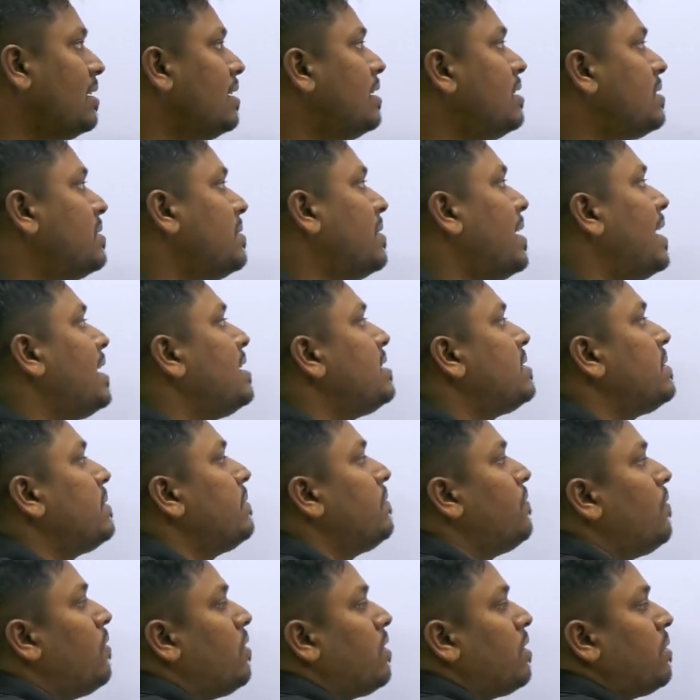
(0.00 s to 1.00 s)
So answer
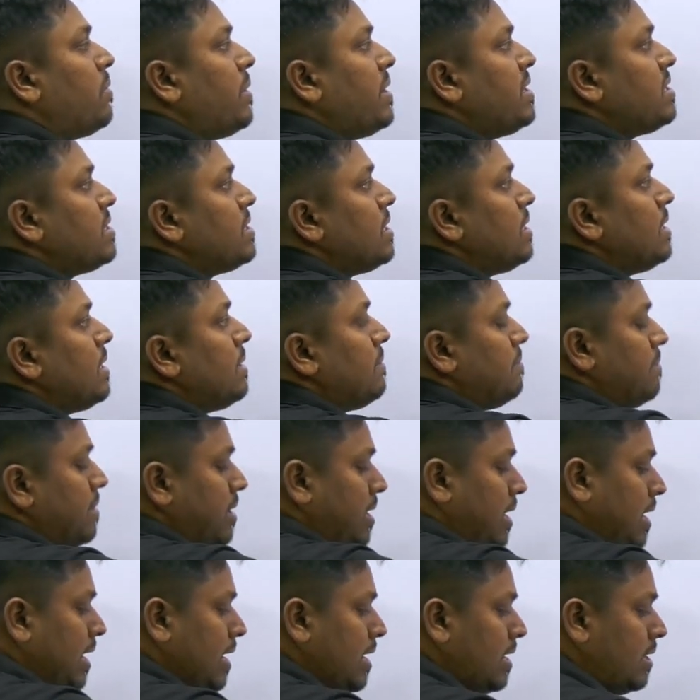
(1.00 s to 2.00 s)
for question number
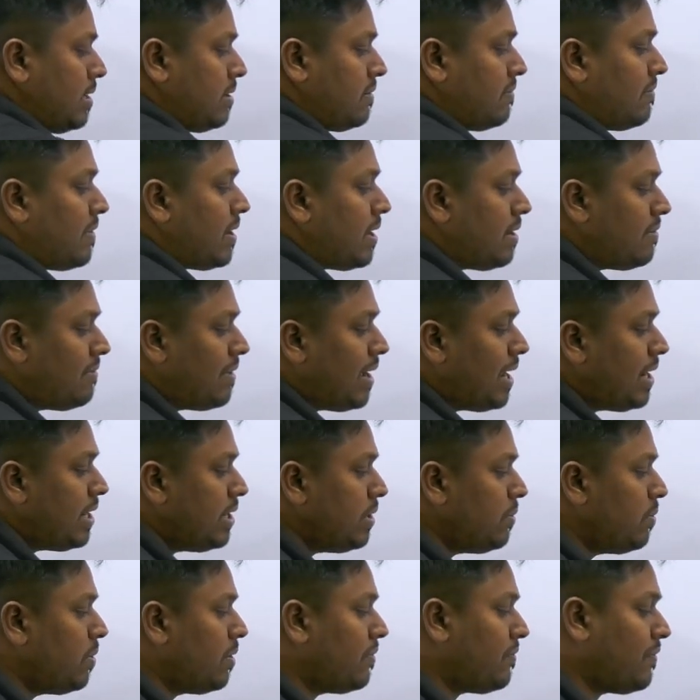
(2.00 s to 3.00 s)
8, where
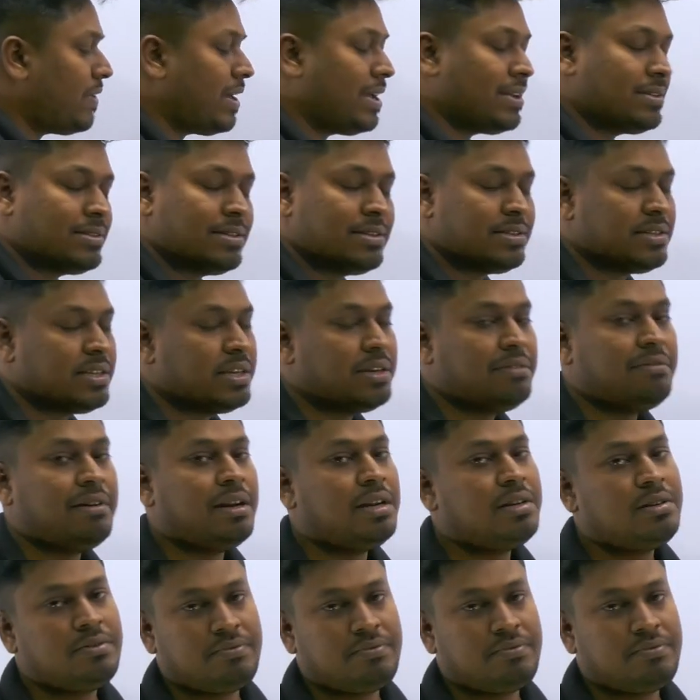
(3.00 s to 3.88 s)
value of x is equal